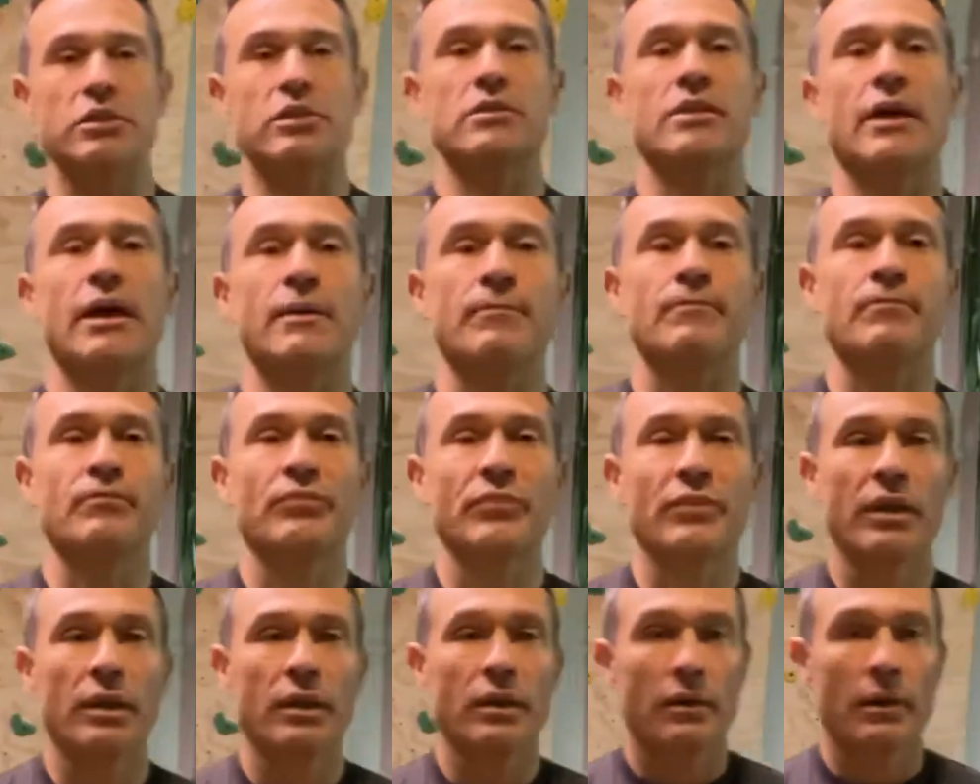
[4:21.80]
that
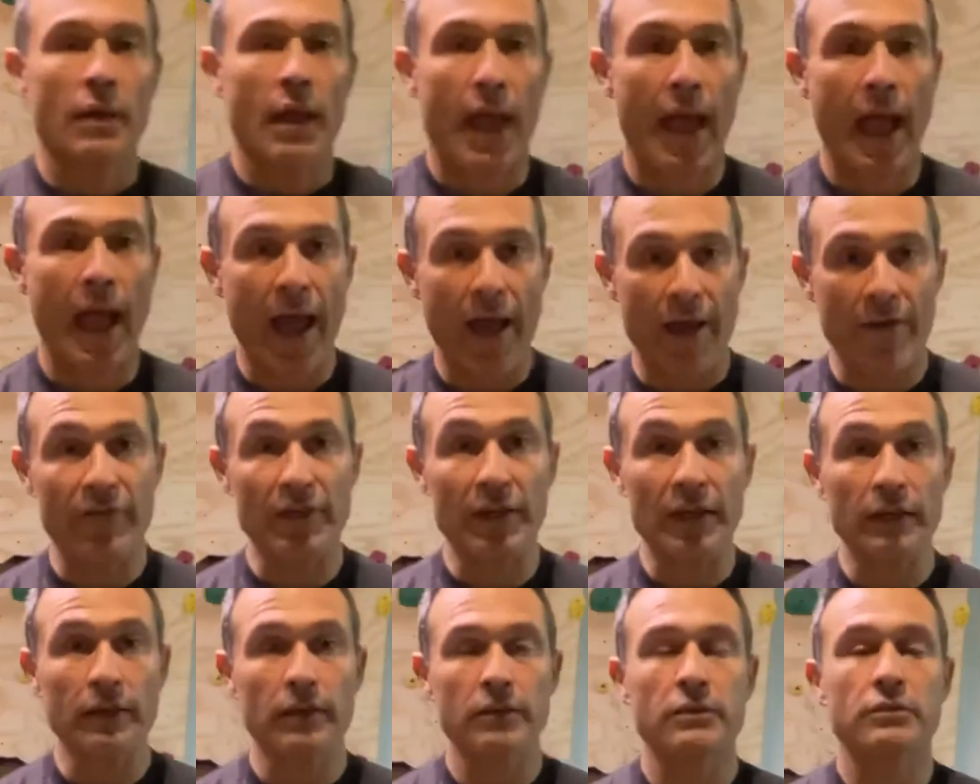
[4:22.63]

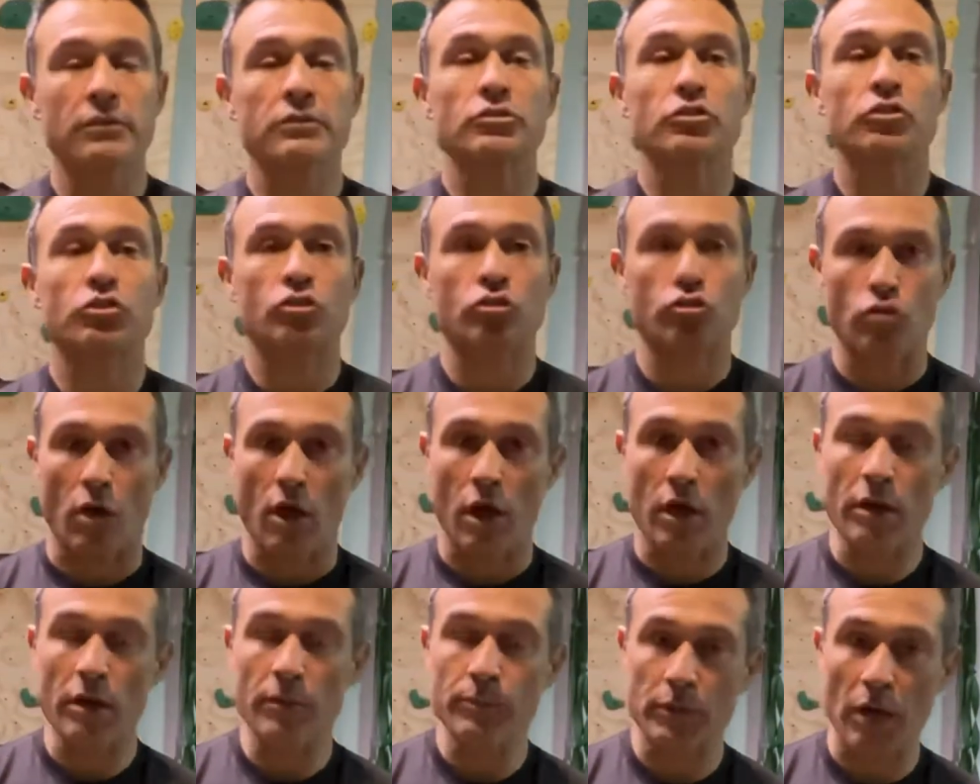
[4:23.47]
having strong
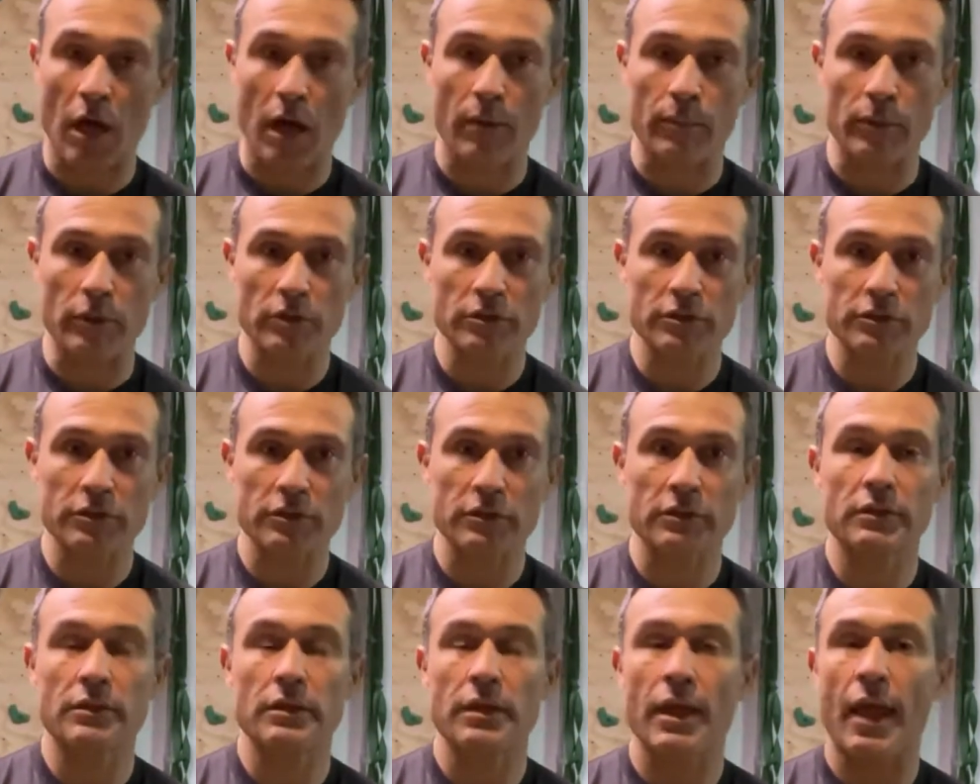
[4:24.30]
abdominals
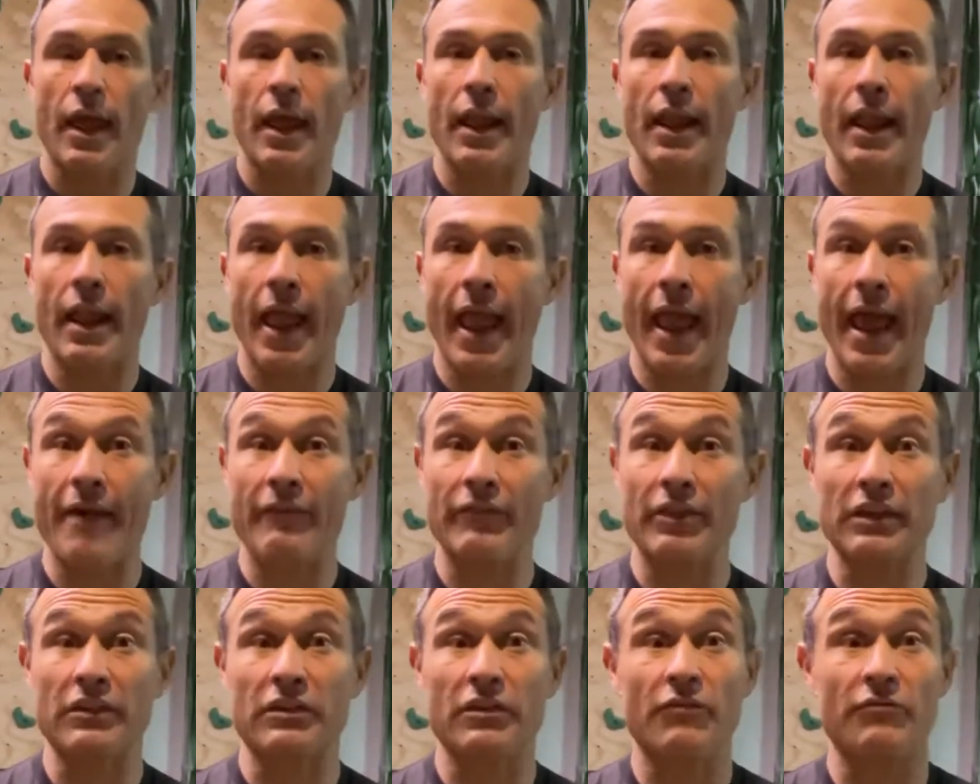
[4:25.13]
and
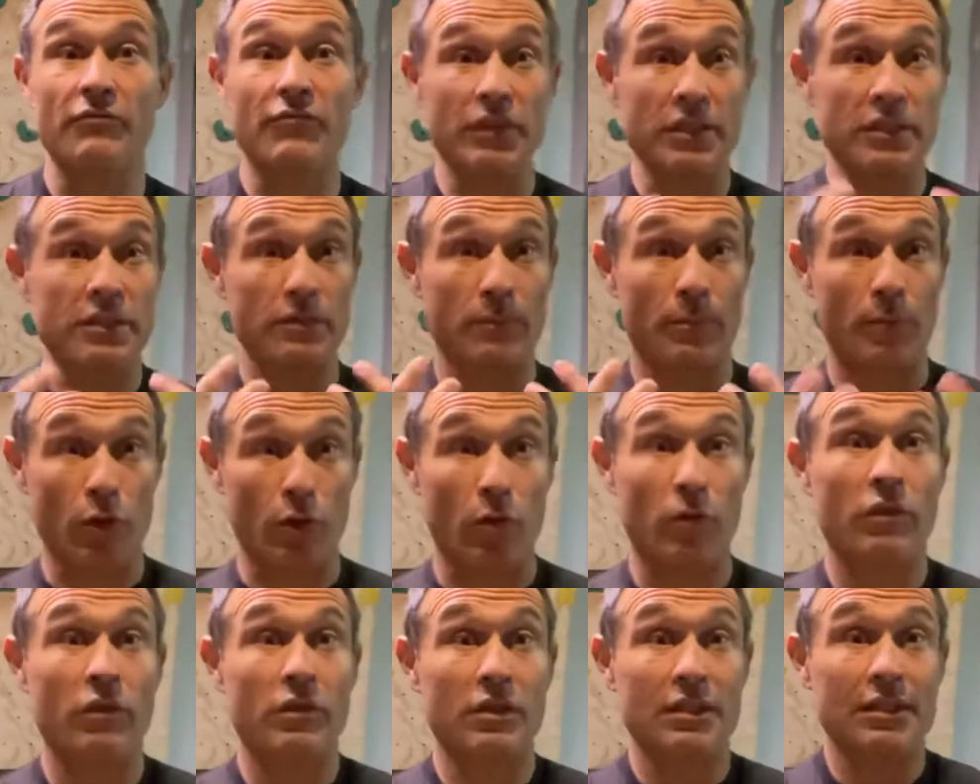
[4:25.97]
having the
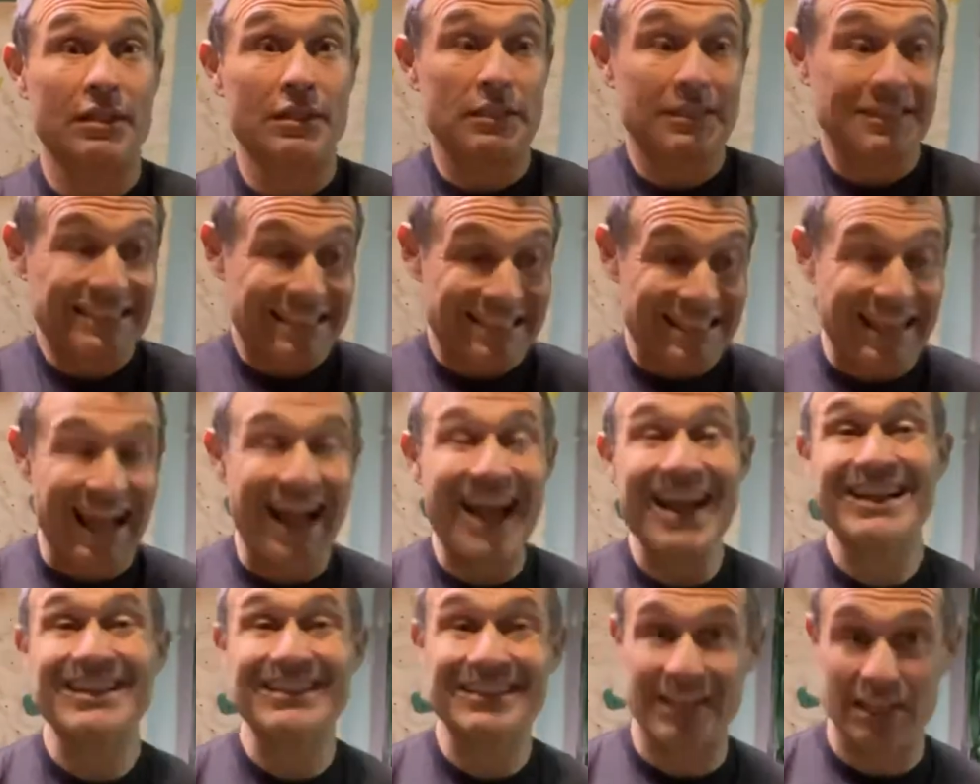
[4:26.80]
visible
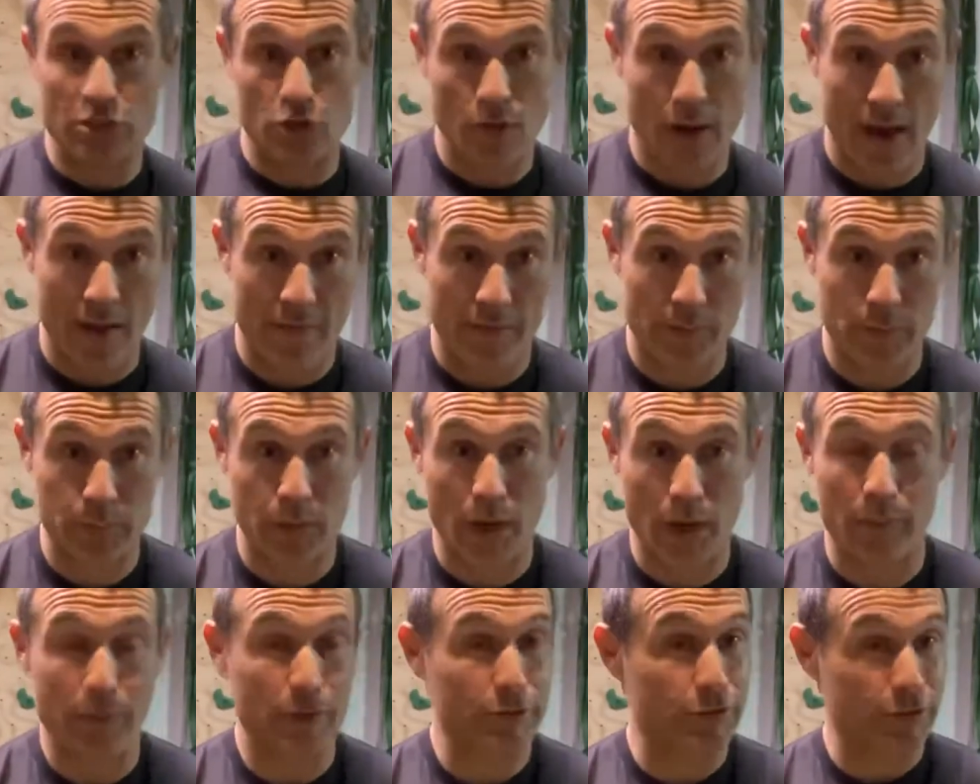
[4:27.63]
signs that you have
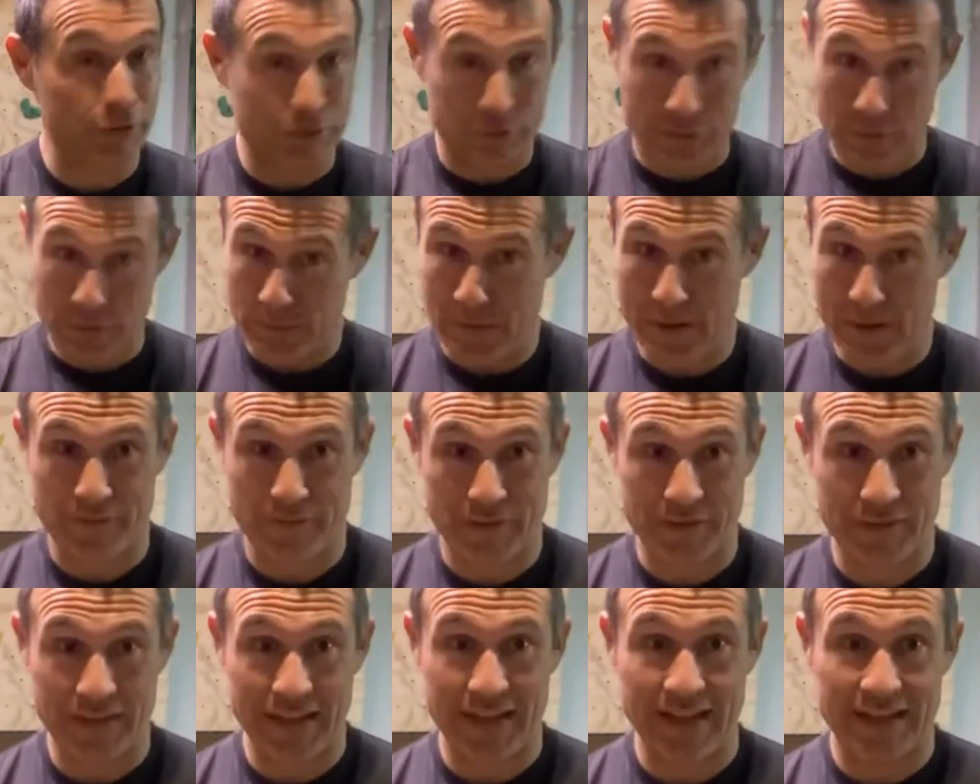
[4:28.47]
abdominals are two
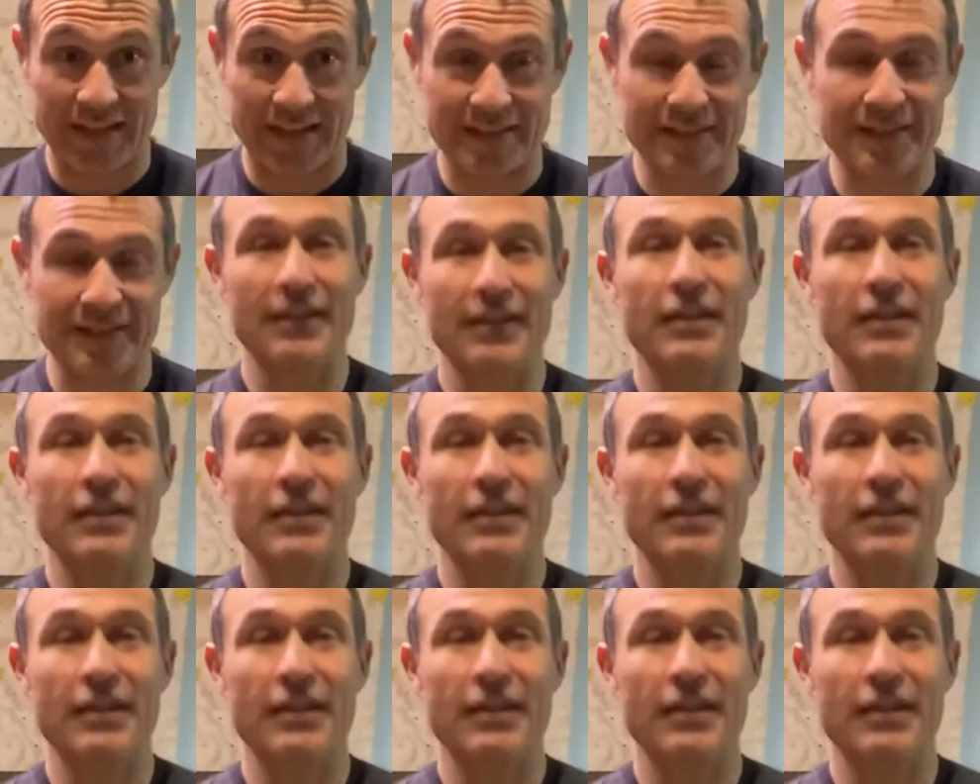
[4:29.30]
different things.